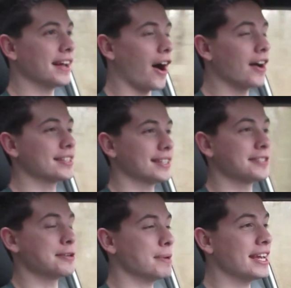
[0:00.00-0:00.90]

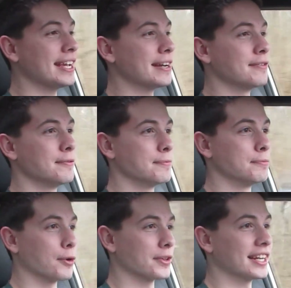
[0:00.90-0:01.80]
honestly, to me,
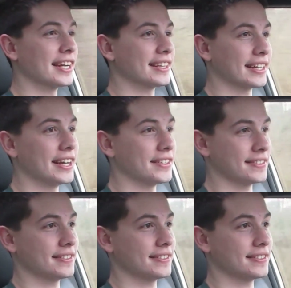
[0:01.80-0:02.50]
more than anything else.